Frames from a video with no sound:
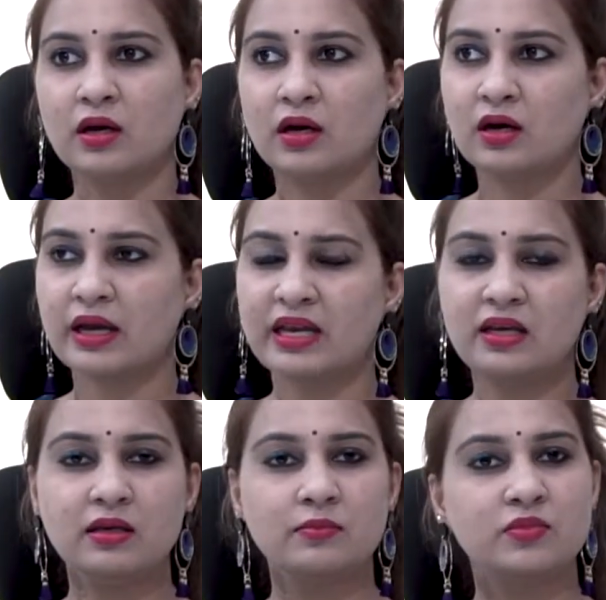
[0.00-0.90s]

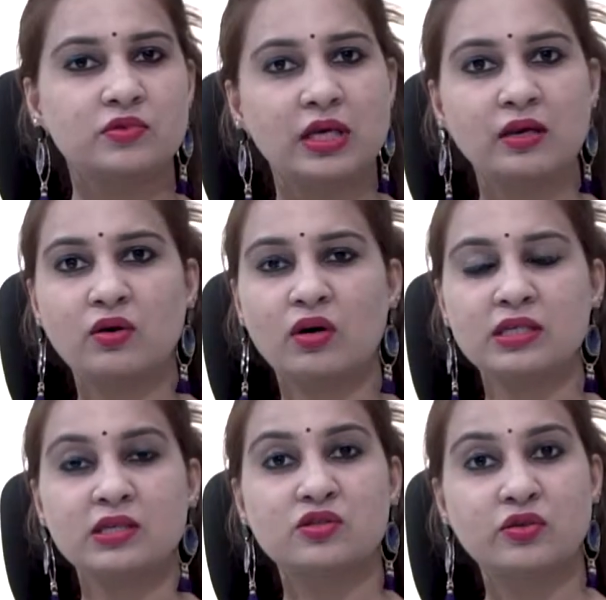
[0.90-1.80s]
anything
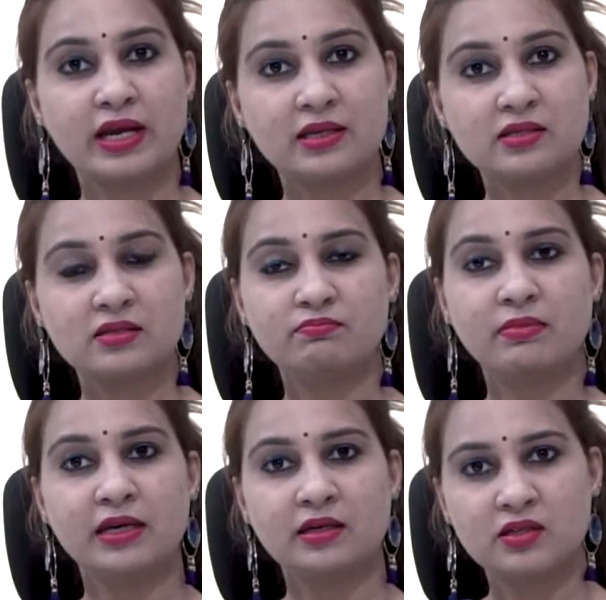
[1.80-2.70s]
causing stress,
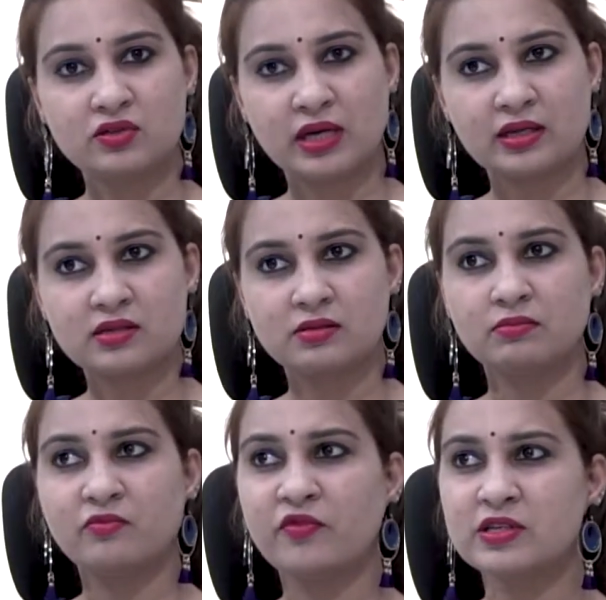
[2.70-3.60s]
mental stress,
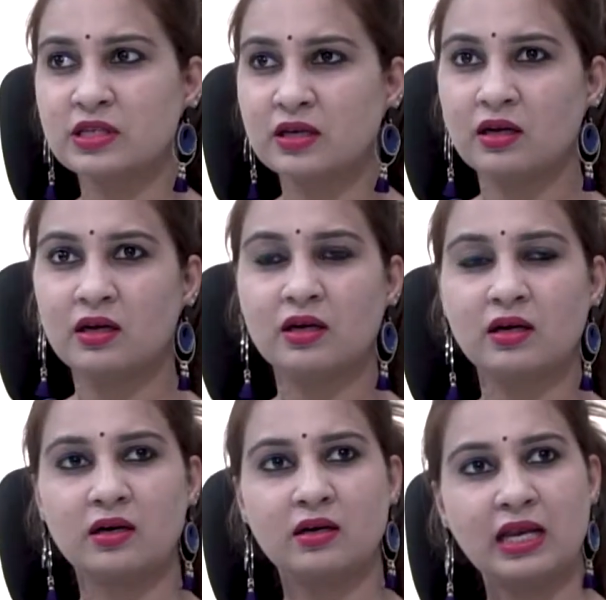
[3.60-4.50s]

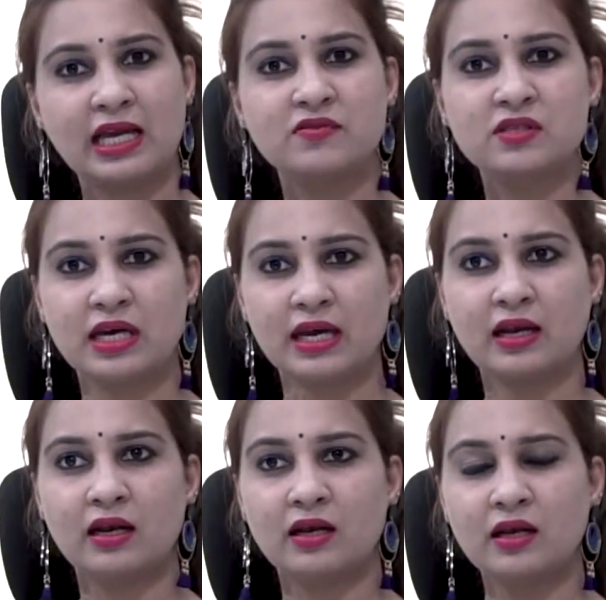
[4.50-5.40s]
physical
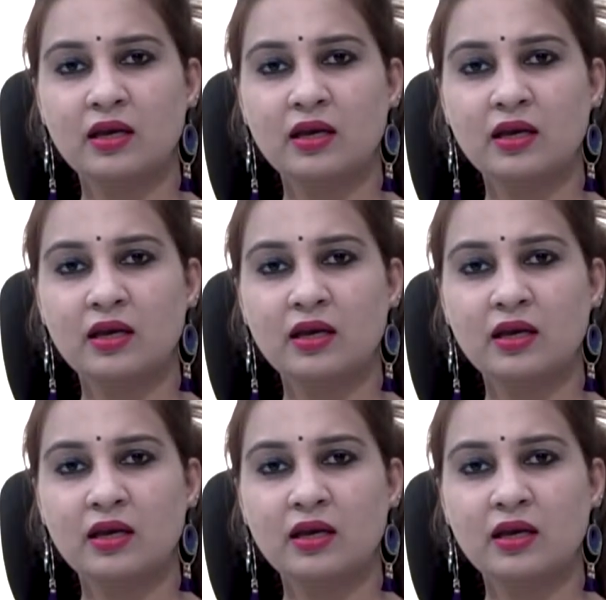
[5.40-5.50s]
lifestyle,